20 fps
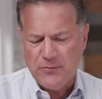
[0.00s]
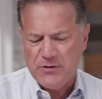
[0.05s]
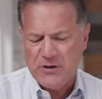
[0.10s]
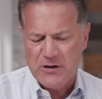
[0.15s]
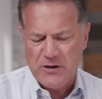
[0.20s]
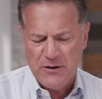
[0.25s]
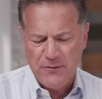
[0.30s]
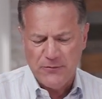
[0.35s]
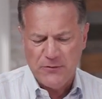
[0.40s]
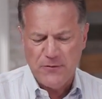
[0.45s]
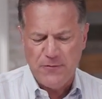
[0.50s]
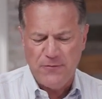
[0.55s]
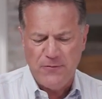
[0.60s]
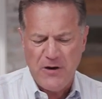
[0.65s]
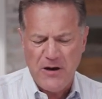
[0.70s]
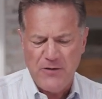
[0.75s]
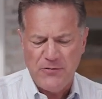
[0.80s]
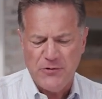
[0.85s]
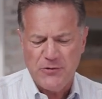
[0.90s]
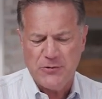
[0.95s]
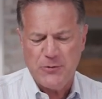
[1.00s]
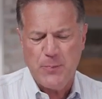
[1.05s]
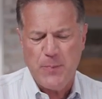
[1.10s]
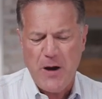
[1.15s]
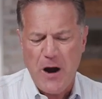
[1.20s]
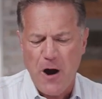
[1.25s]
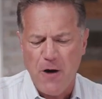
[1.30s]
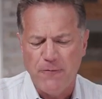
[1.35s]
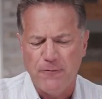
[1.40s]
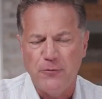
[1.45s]
the gift of faith is a
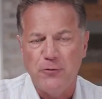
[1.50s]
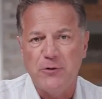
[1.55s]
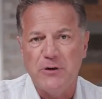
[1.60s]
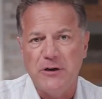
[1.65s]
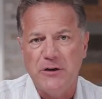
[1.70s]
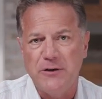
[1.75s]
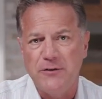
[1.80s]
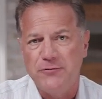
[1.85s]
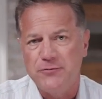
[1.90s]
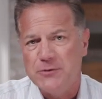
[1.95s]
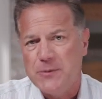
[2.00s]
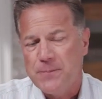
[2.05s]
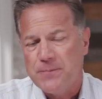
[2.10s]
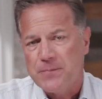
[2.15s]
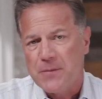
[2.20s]
powerful gift,